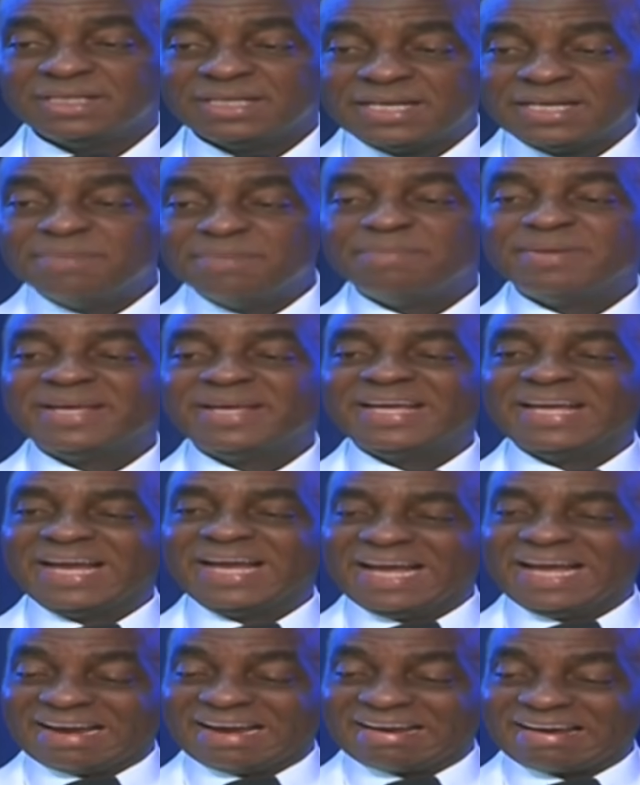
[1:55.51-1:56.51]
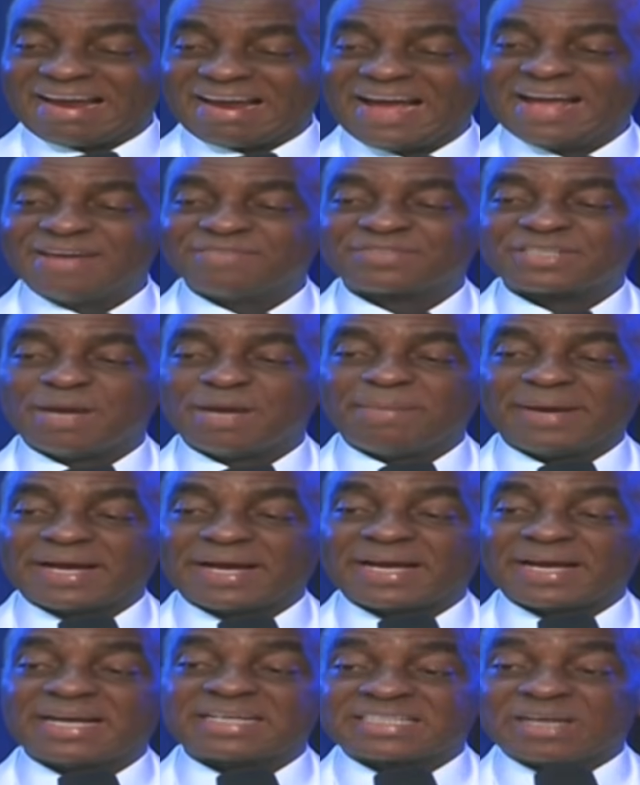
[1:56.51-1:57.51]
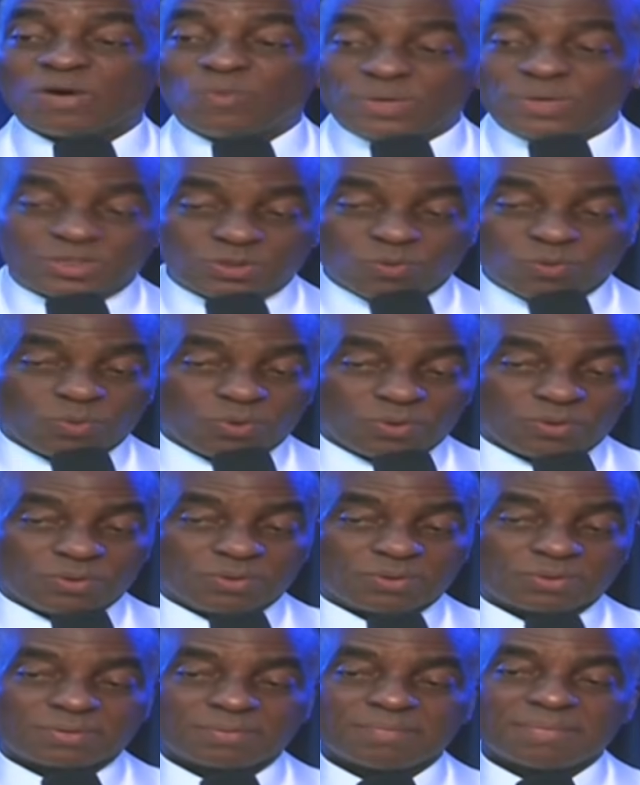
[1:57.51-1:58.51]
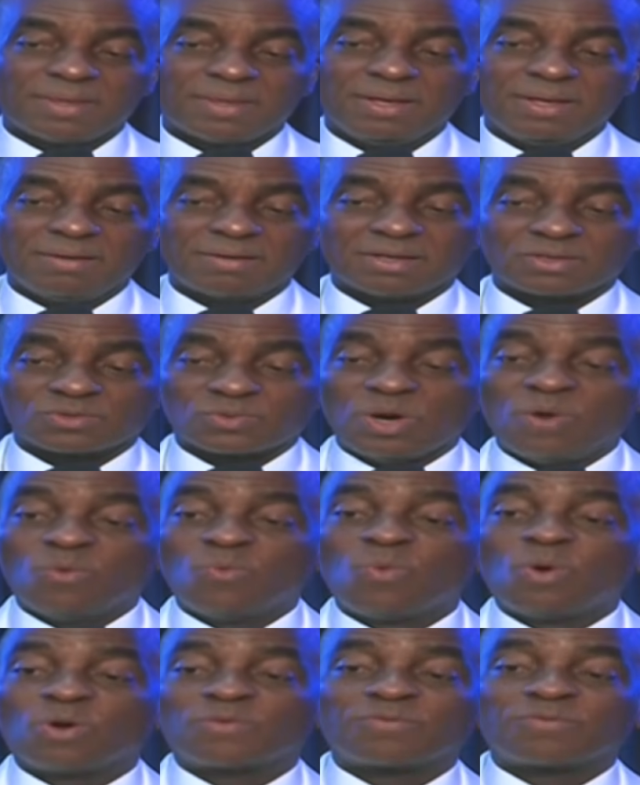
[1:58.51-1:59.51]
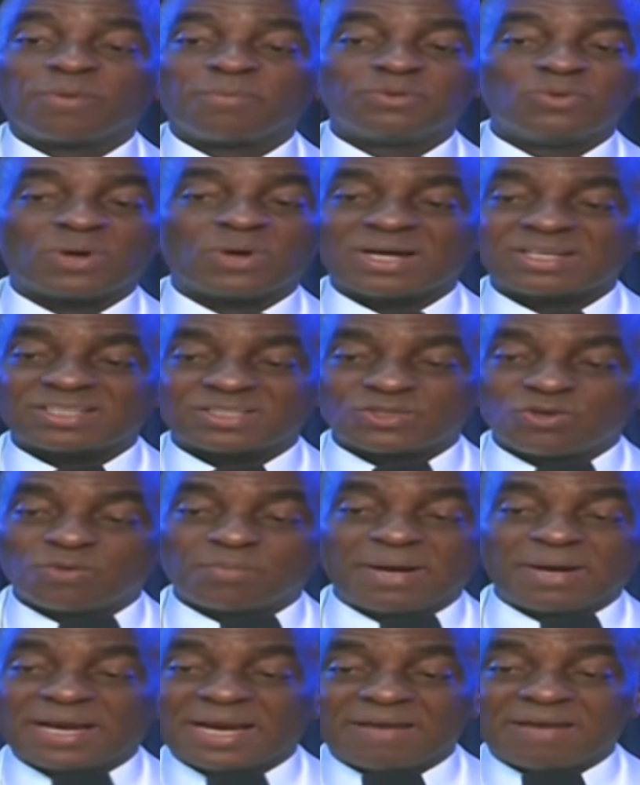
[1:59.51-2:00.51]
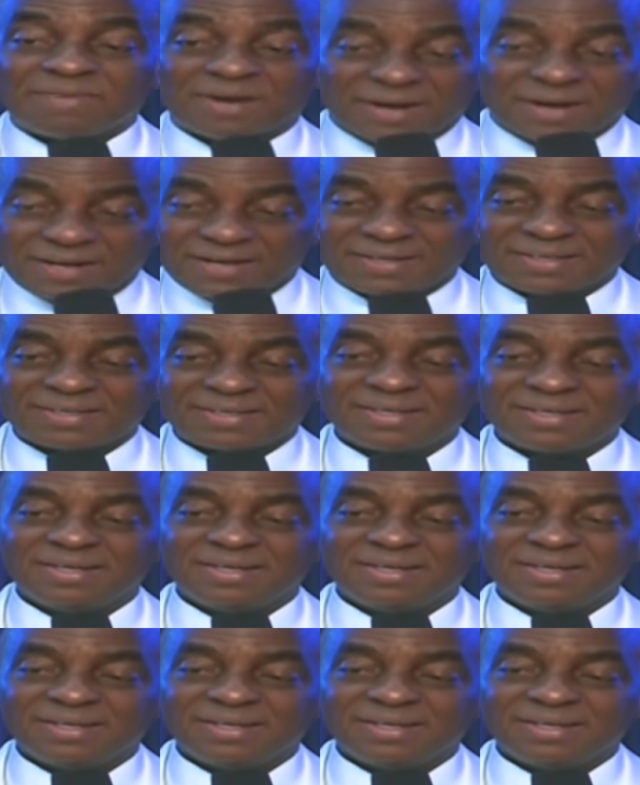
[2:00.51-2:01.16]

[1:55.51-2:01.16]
Give me a lifetime encounter with your word. Because one word from you can turn my life around.